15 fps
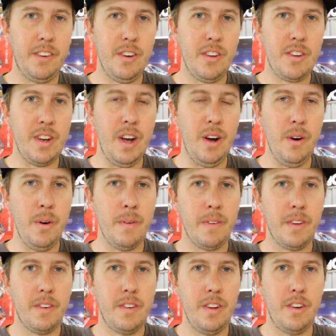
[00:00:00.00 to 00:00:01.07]
just know
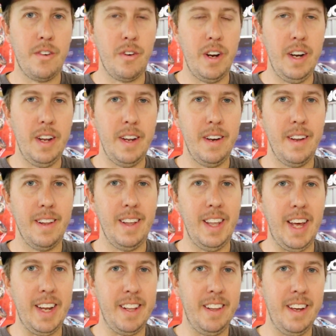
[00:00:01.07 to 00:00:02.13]
to treat it
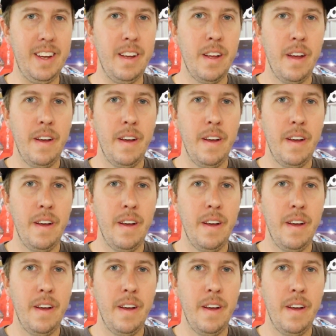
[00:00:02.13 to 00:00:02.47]
lightly.